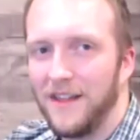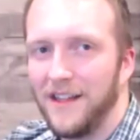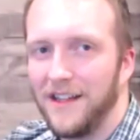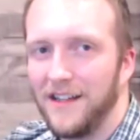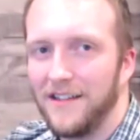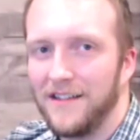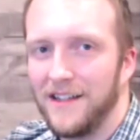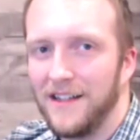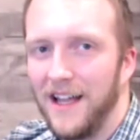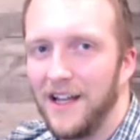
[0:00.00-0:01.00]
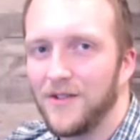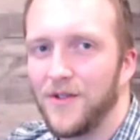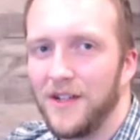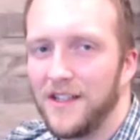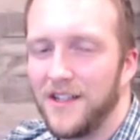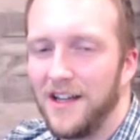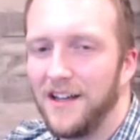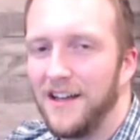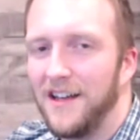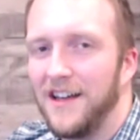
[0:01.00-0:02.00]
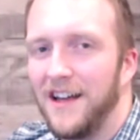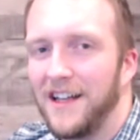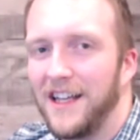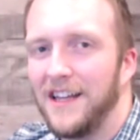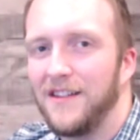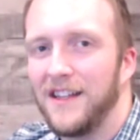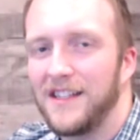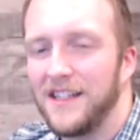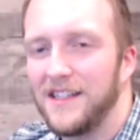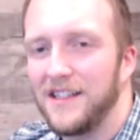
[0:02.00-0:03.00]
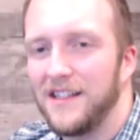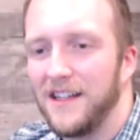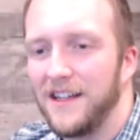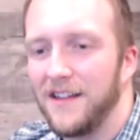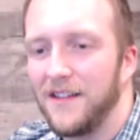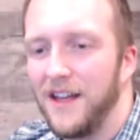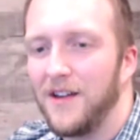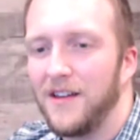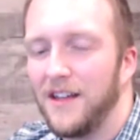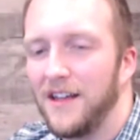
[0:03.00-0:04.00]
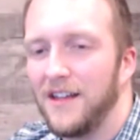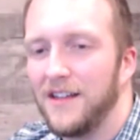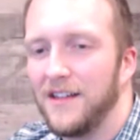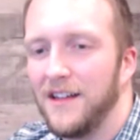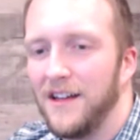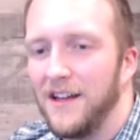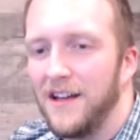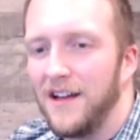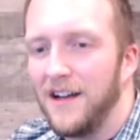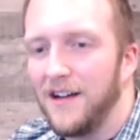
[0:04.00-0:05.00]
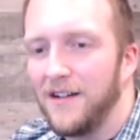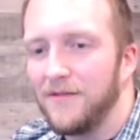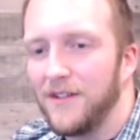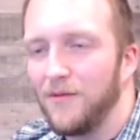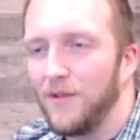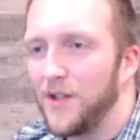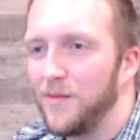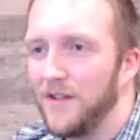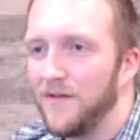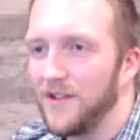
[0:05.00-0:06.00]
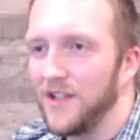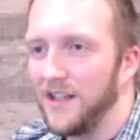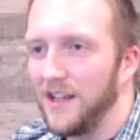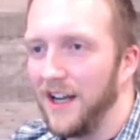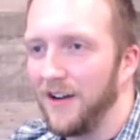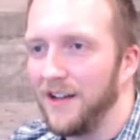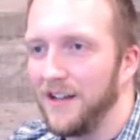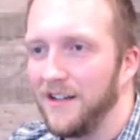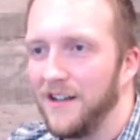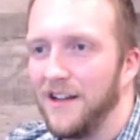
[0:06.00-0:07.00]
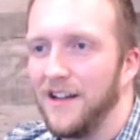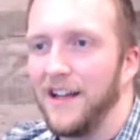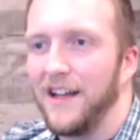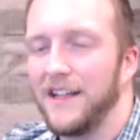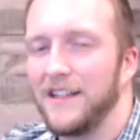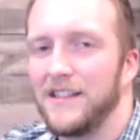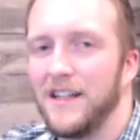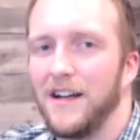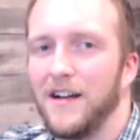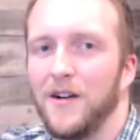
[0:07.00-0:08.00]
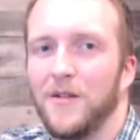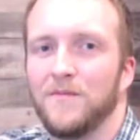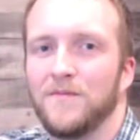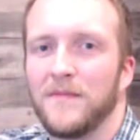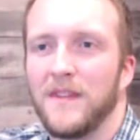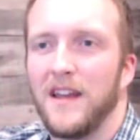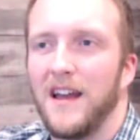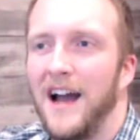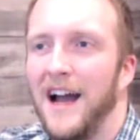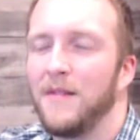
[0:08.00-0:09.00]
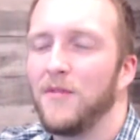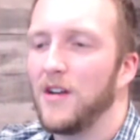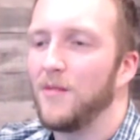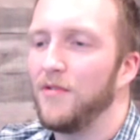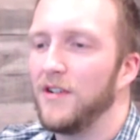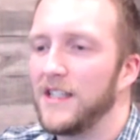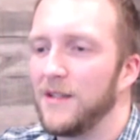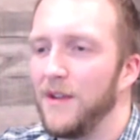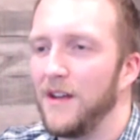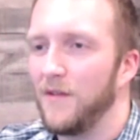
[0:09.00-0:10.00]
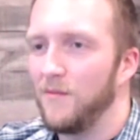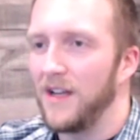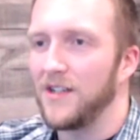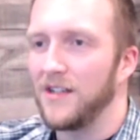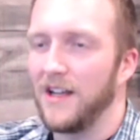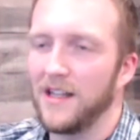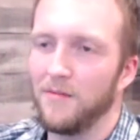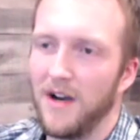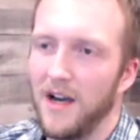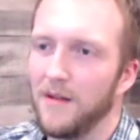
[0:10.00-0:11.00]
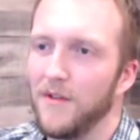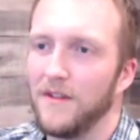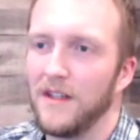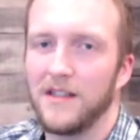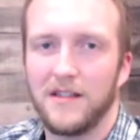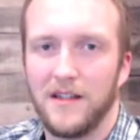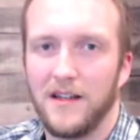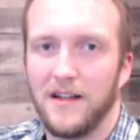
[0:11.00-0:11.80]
the Ealdríce. Again, this is the Théod in the Richmond, Virginia area. And I'm going to put some information at the bottom of this